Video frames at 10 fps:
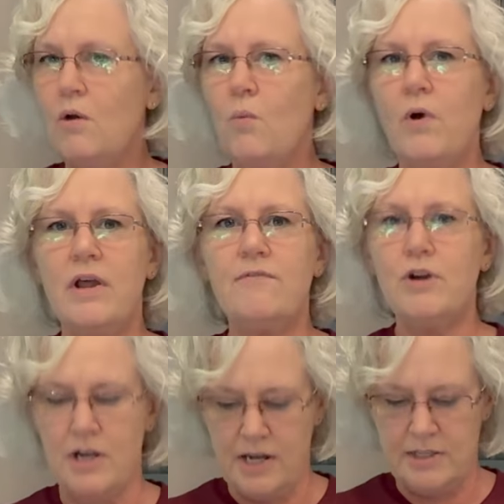Whatever
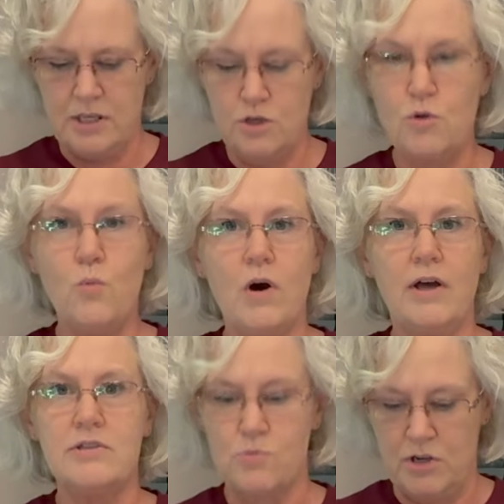kind that you
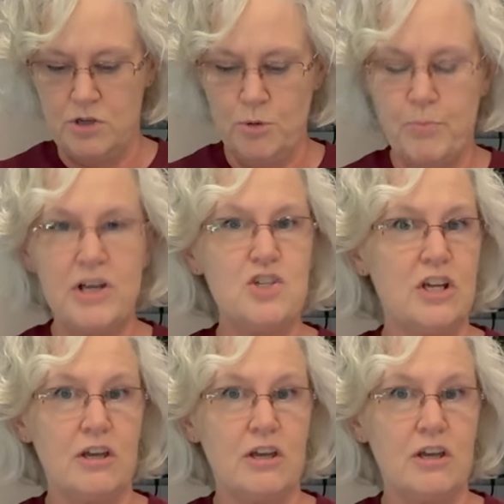want, what your budget